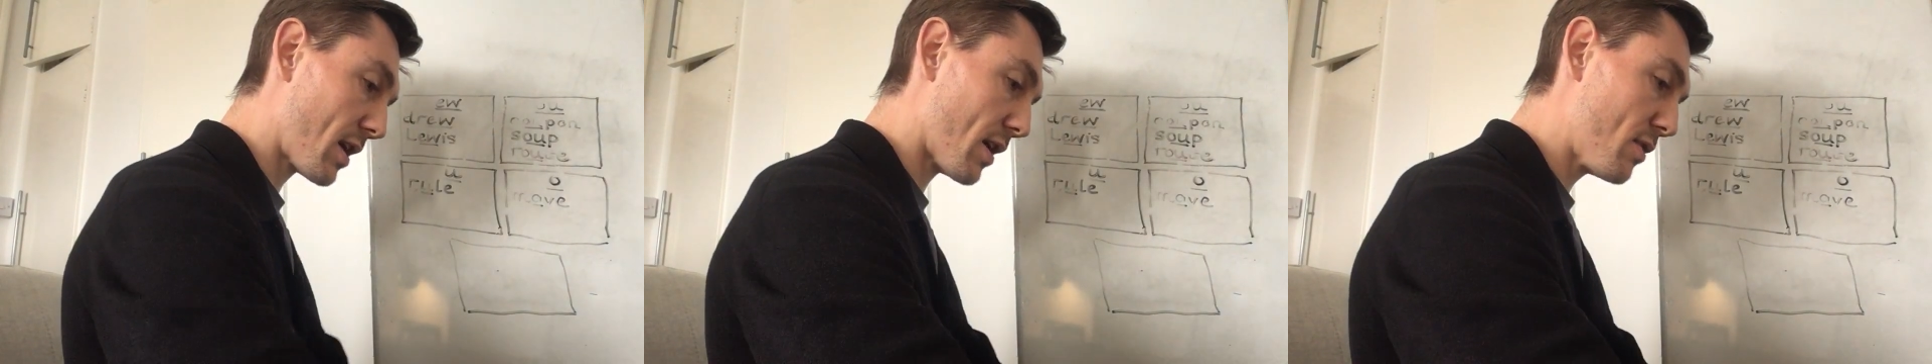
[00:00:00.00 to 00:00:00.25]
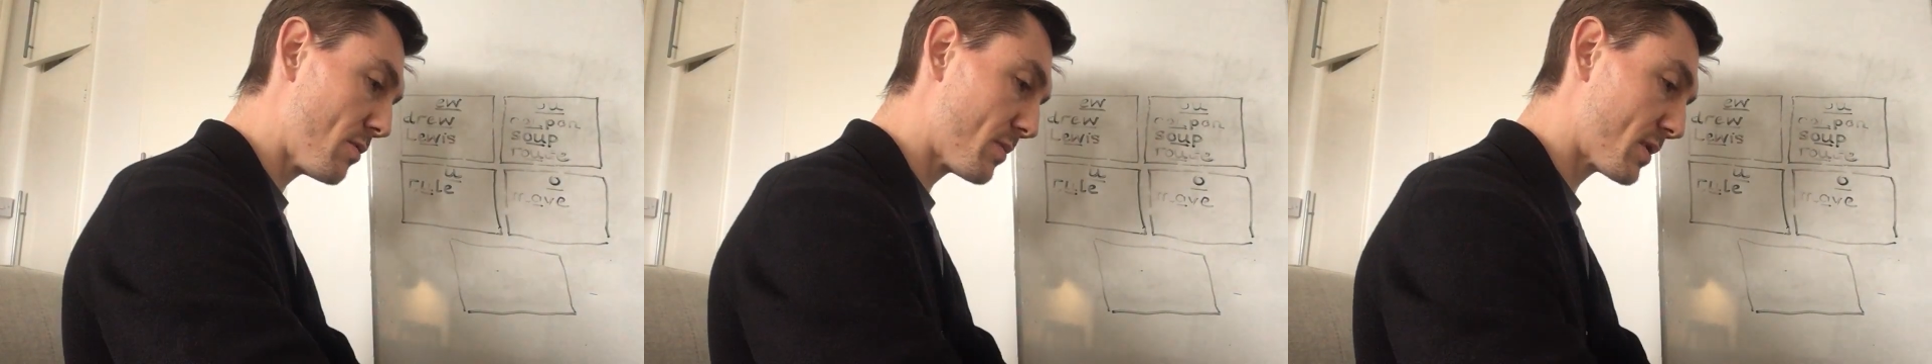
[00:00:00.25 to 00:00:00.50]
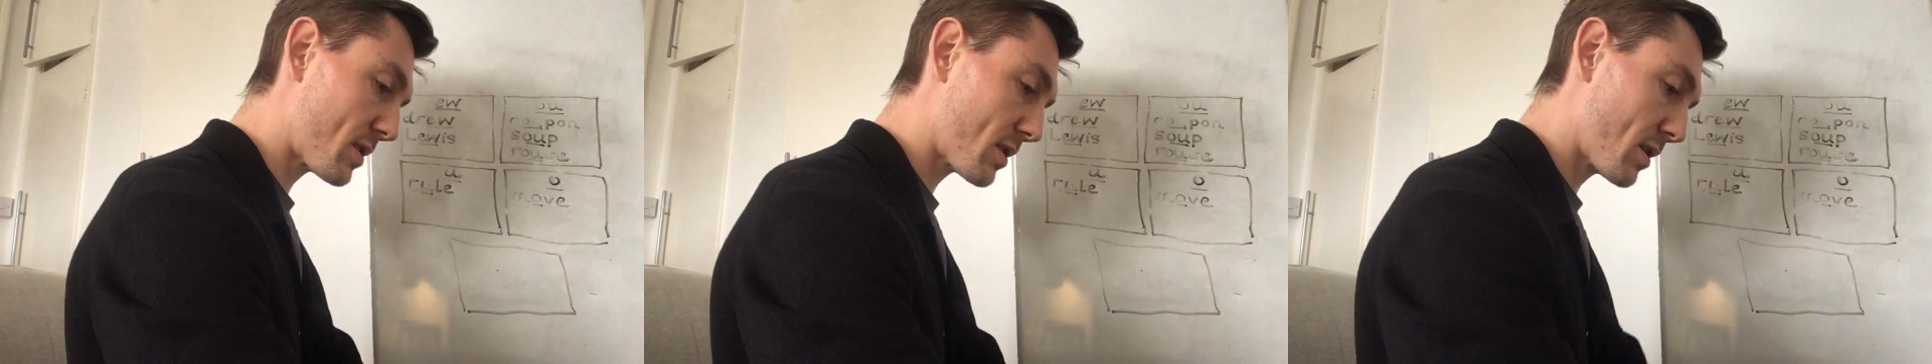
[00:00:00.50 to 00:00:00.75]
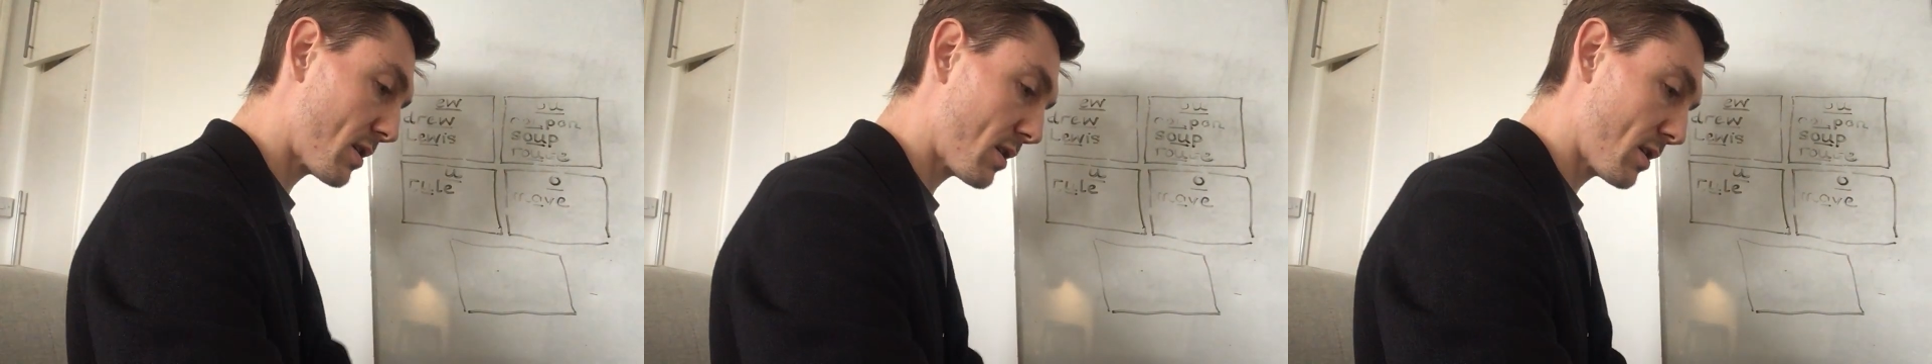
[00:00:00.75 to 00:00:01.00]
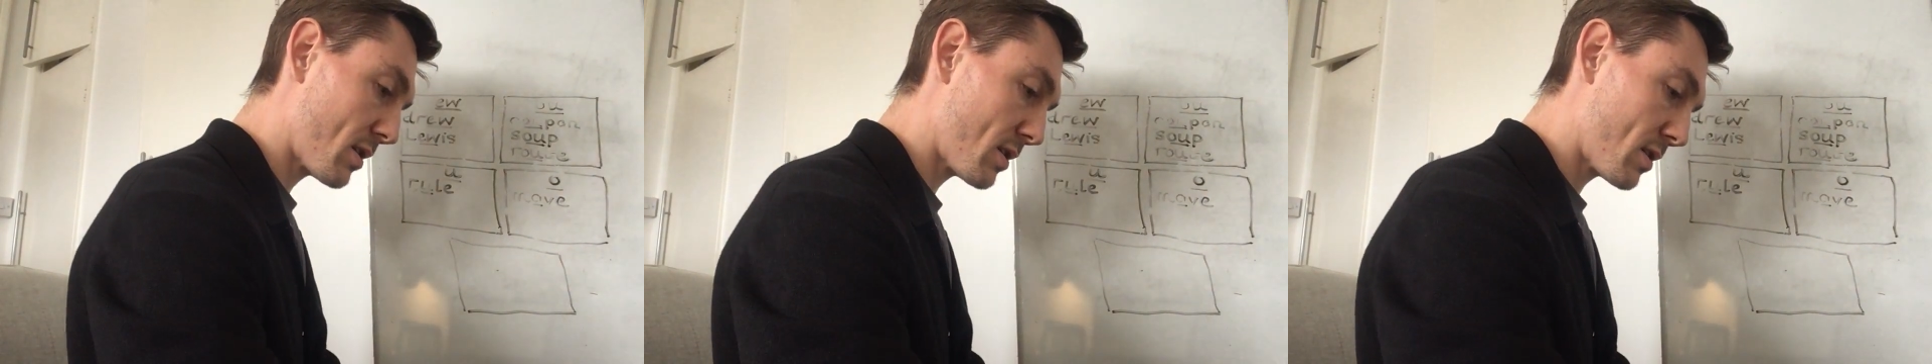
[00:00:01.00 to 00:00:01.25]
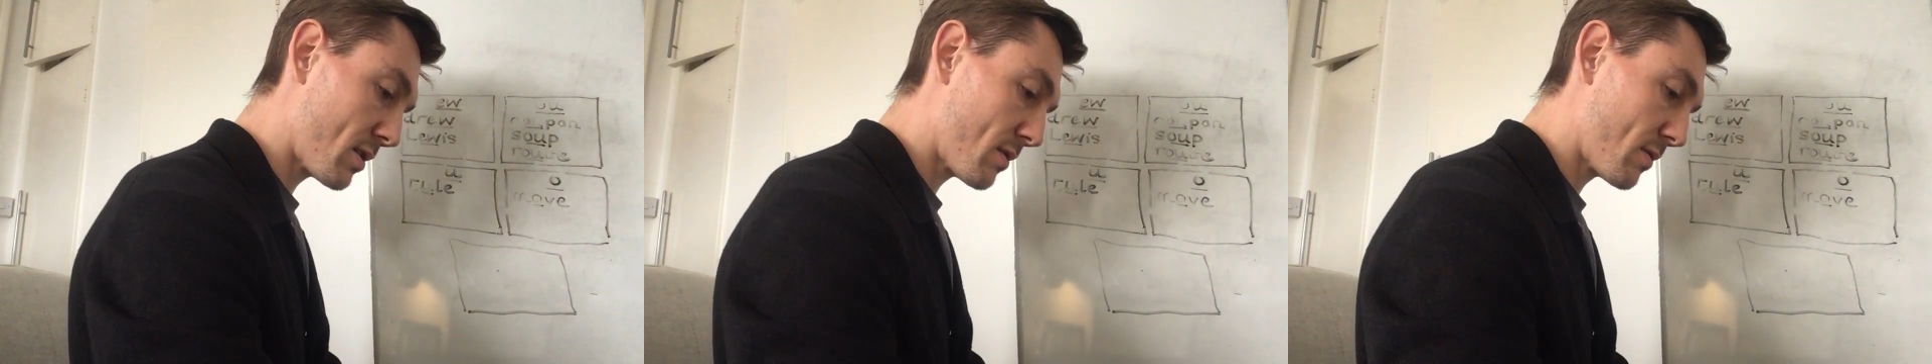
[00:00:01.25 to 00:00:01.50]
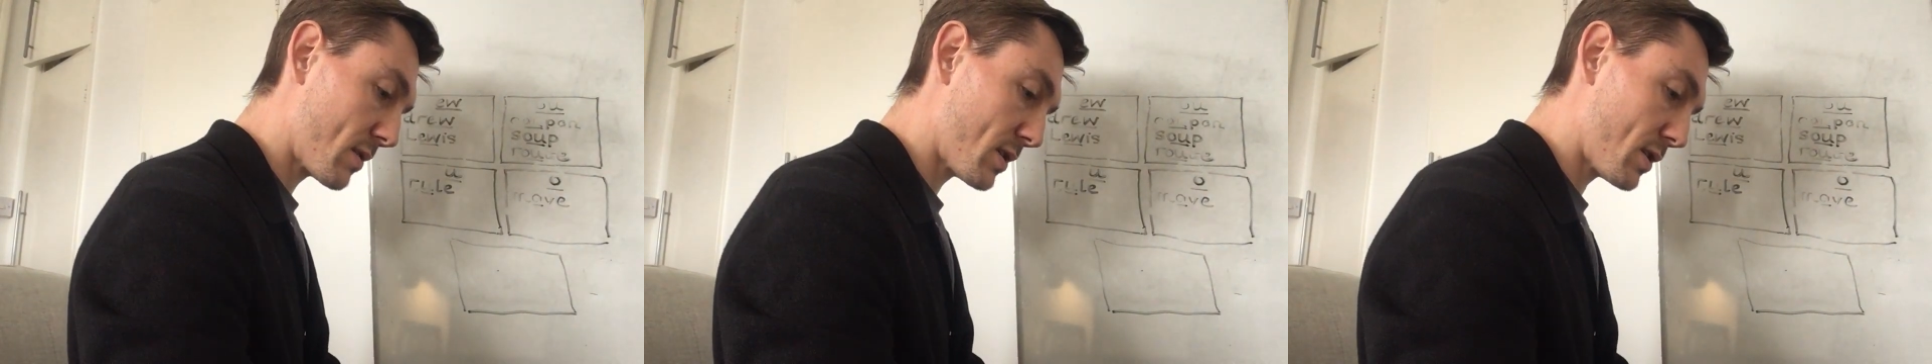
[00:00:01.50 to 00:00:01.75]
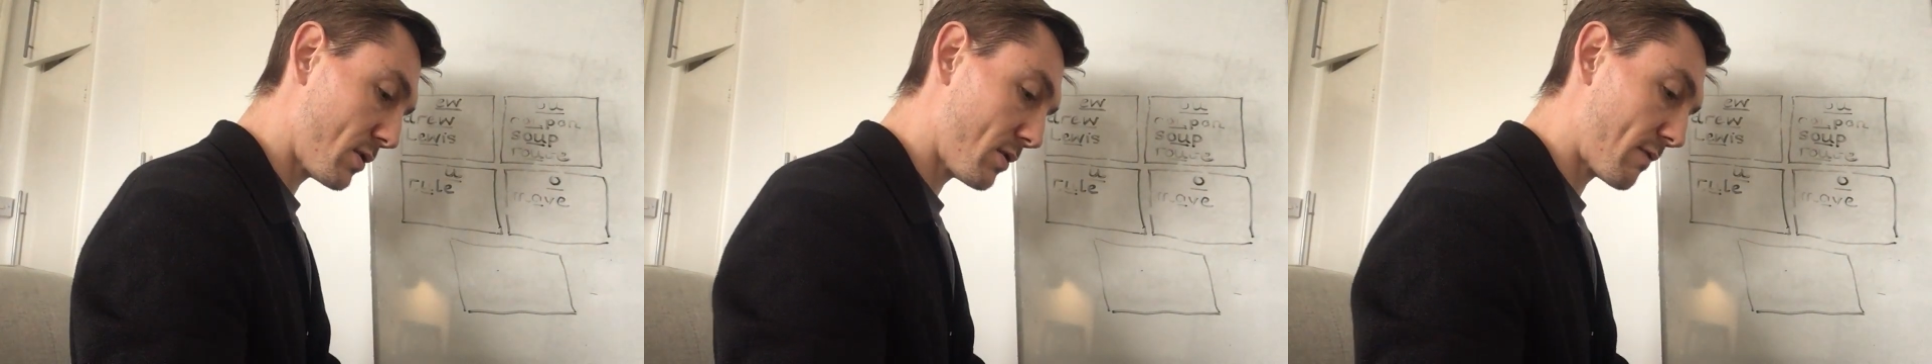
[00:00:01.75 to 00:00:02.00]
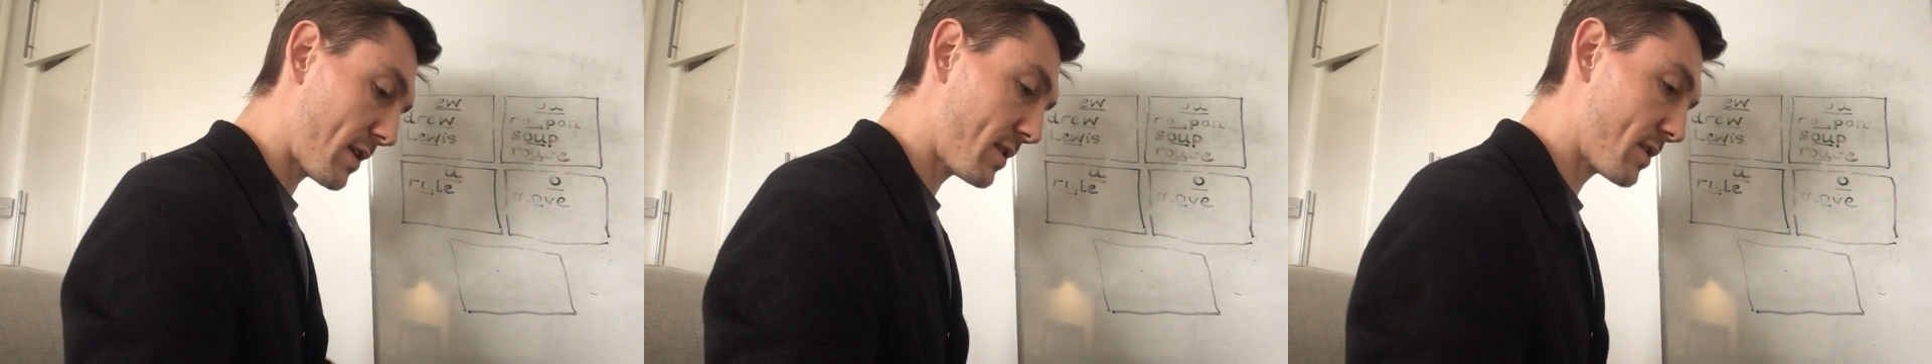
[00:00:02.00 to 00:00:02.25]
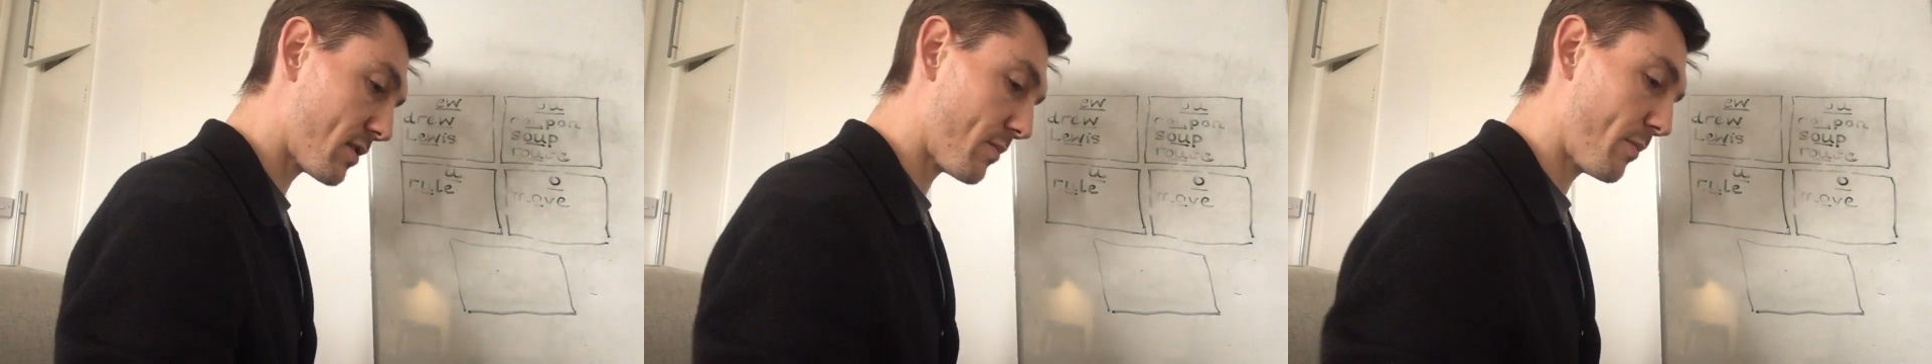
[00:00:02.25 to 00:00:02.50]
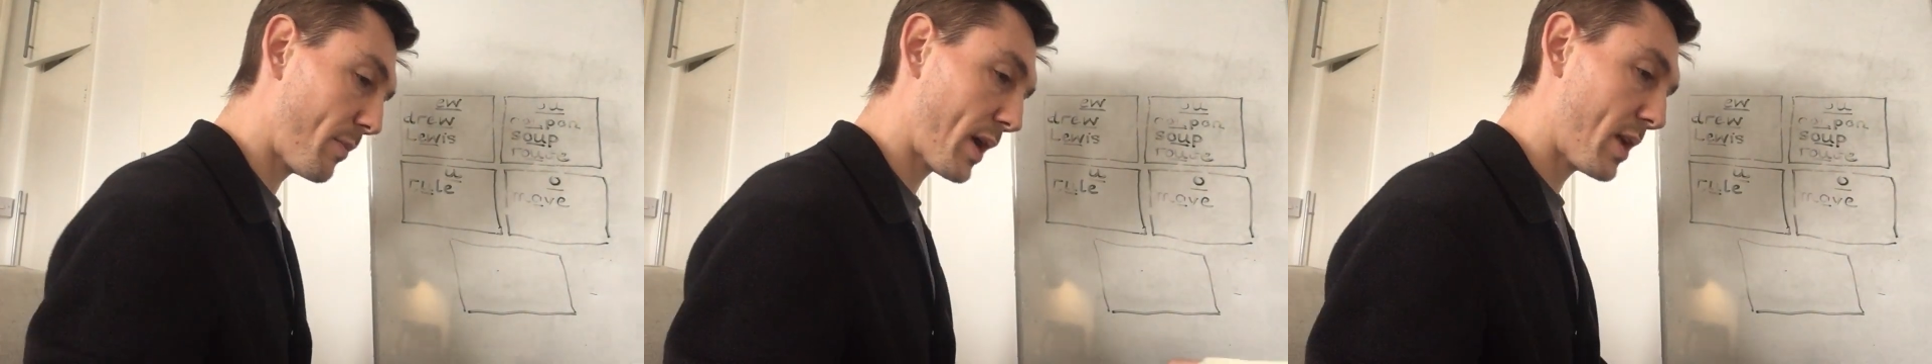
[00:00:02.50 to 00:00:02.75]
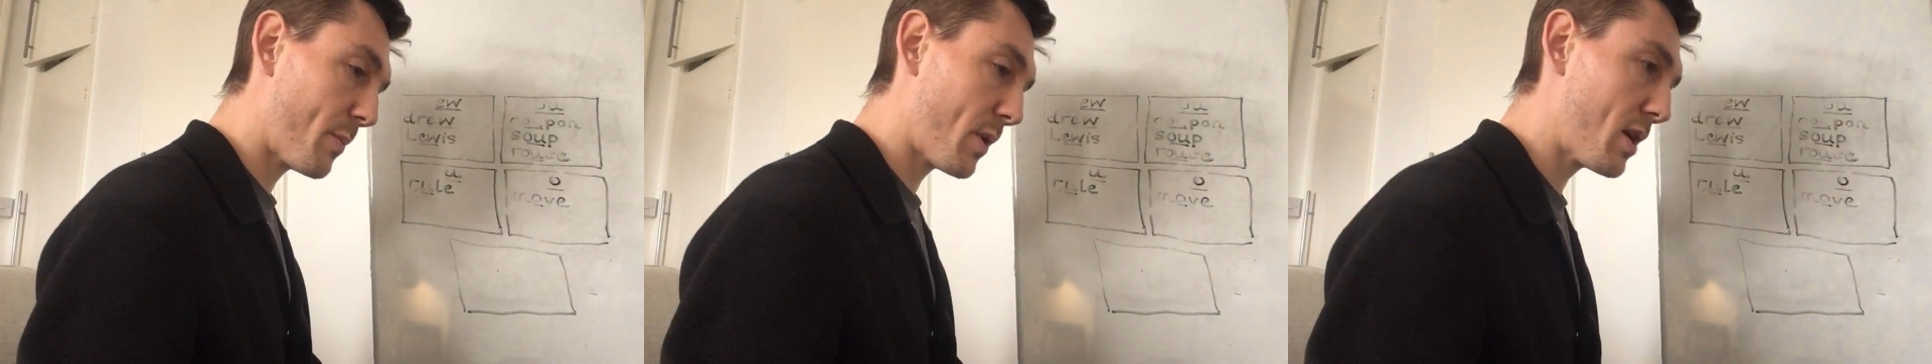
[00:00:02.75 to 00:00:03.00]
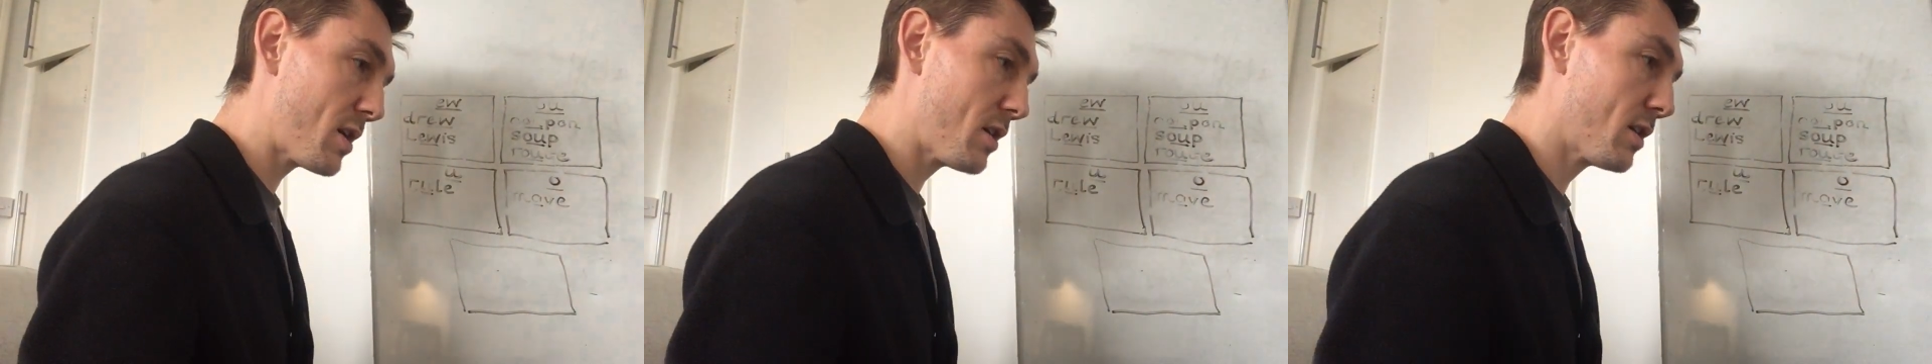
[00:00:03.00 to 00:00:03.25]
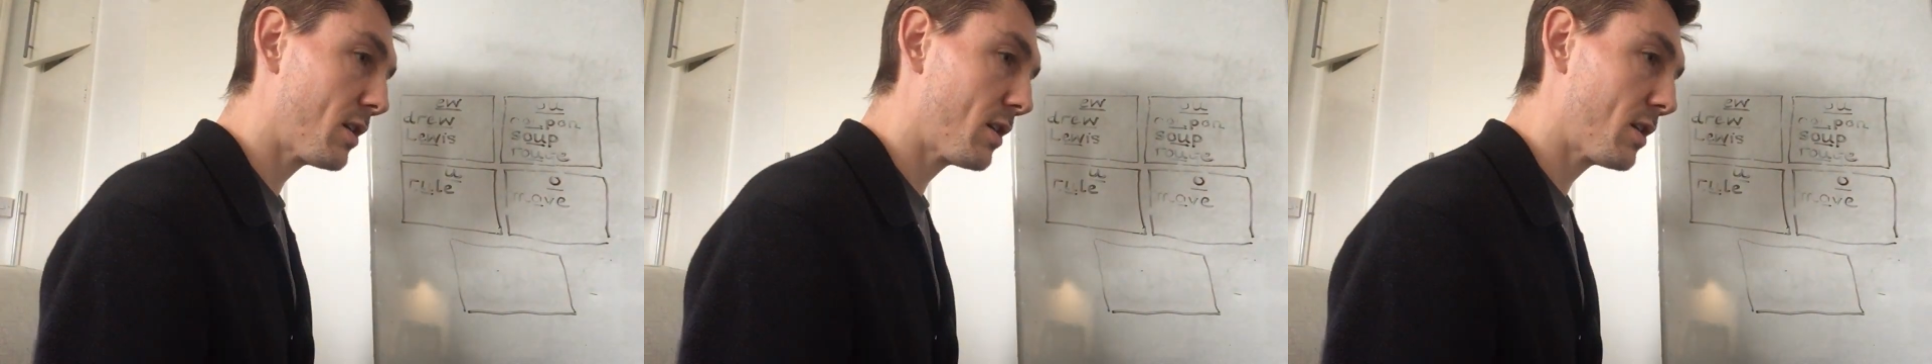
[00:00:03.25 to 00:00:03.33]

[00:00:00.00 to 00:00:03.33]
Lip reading: hoped, do the rest on paper,